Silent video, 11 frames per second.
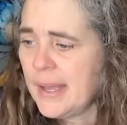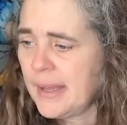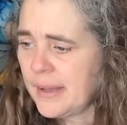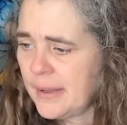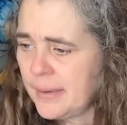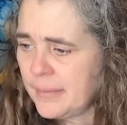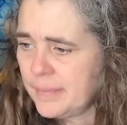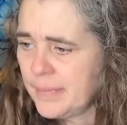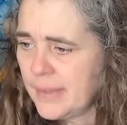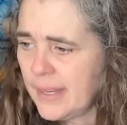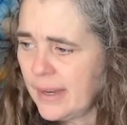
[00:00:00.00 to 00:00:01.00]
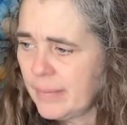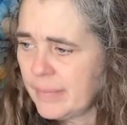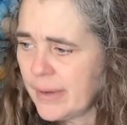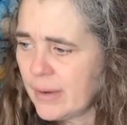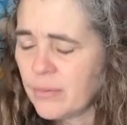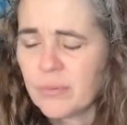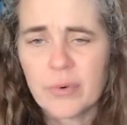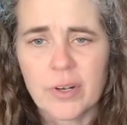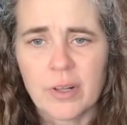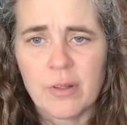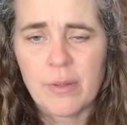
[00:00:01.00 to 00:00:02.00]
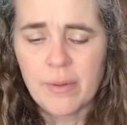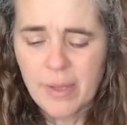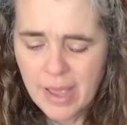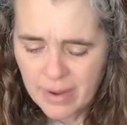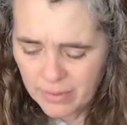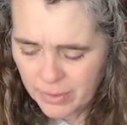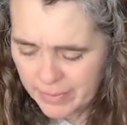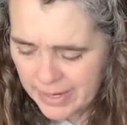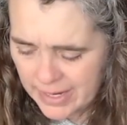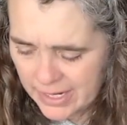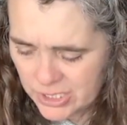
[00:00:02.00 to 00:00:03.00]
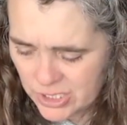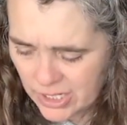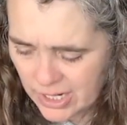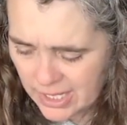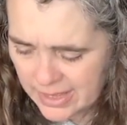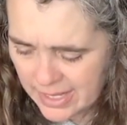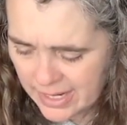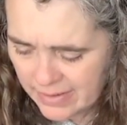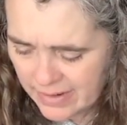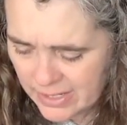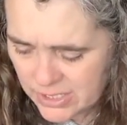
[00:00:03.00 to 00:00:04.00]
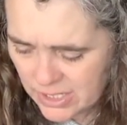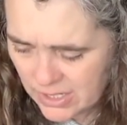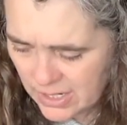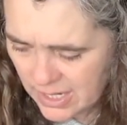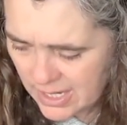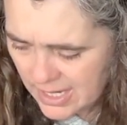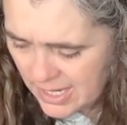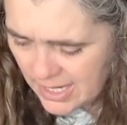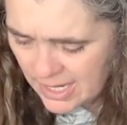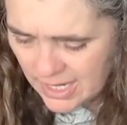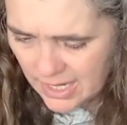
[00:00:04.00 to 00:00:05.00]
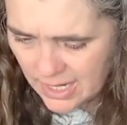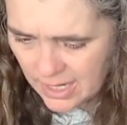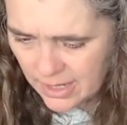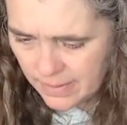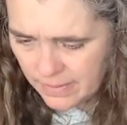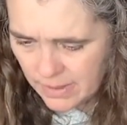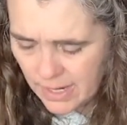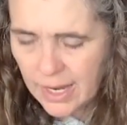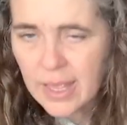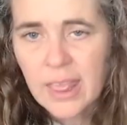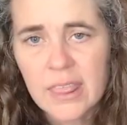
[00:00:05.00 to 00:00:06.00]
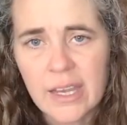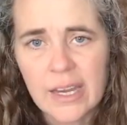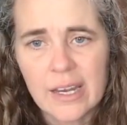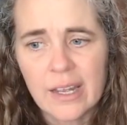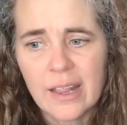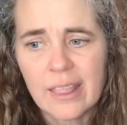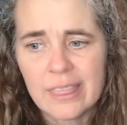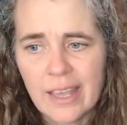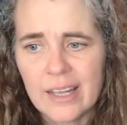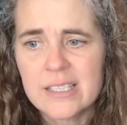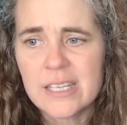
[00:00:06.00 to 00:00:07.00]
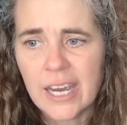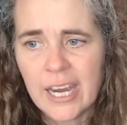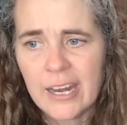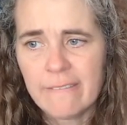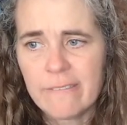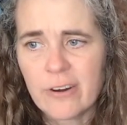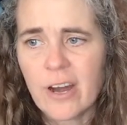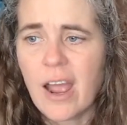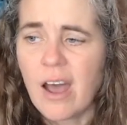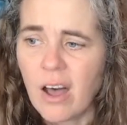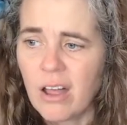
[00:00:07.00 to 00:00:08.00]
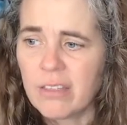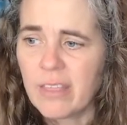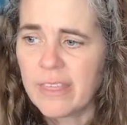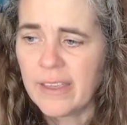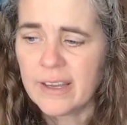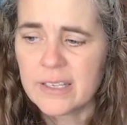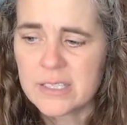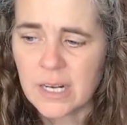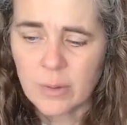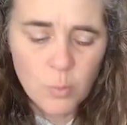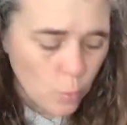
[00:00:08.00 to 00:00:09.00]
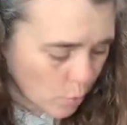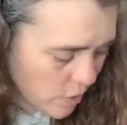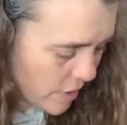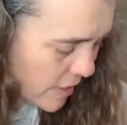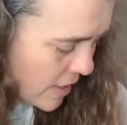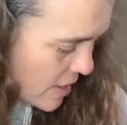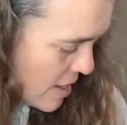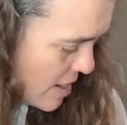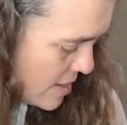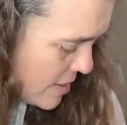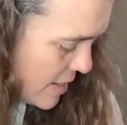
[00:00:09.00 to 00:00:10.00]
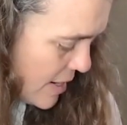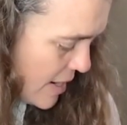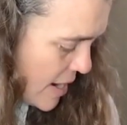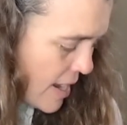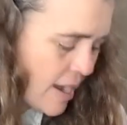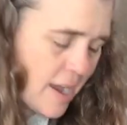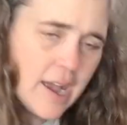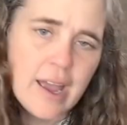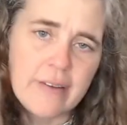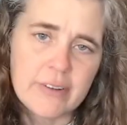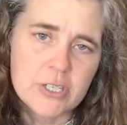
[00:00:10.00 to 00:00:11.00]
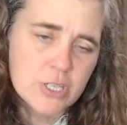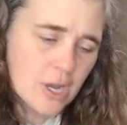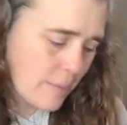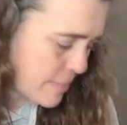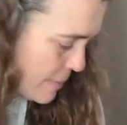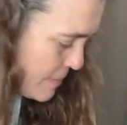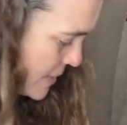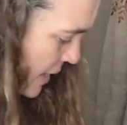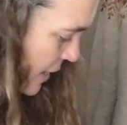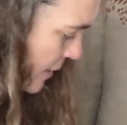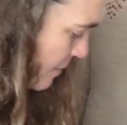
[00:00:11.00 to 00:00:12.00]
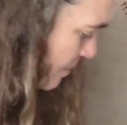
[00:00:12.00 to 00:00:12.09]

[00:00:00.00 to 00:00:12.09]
But I will manage. I got that. I rescued it. I think that's it for all the things that I'm working on. I have a shop update.